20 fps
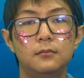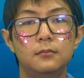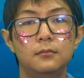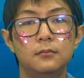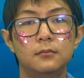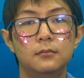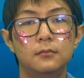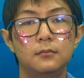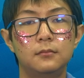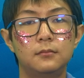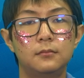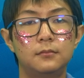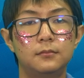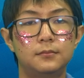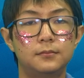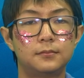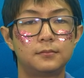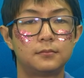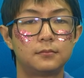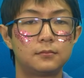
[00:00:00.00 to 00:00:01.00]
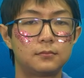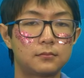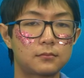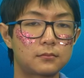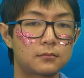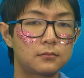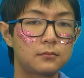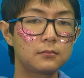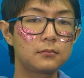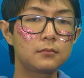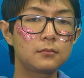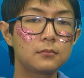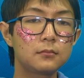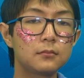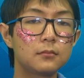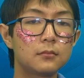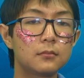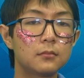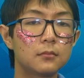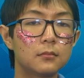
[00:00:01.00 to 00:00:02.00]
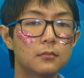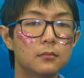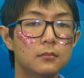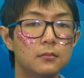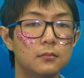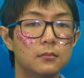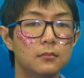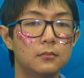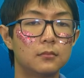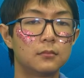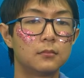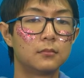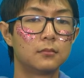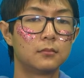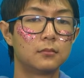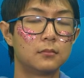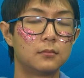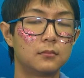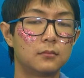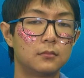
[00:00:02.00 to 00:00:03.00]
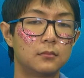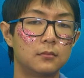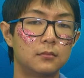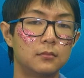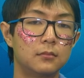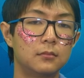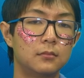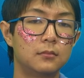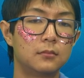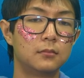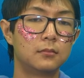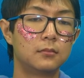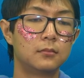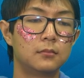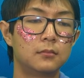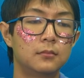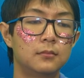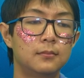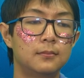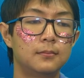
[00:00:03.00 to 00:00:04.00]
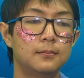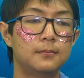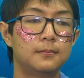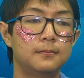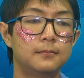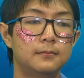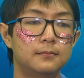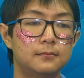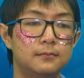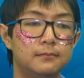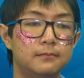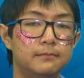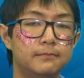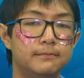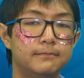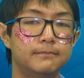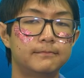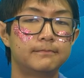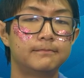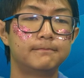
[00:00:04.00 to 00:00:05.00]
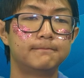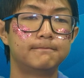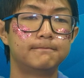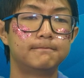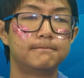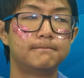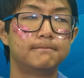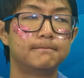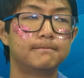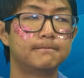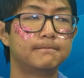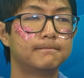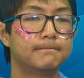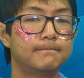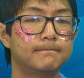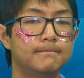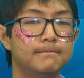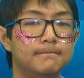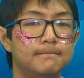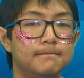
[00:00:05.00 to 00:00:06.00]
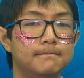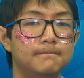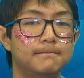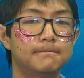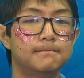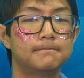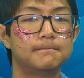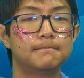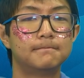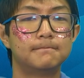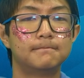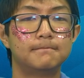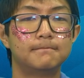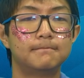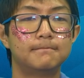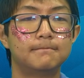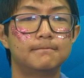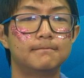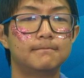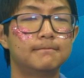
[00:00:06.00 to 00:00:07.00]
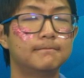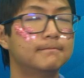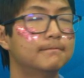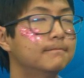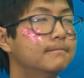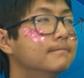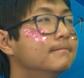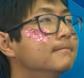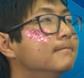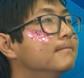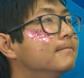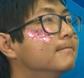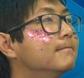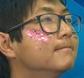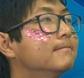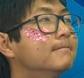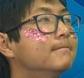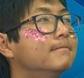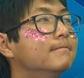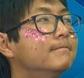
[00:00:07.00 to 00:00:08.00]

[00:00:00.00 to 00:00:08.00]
(not speaking)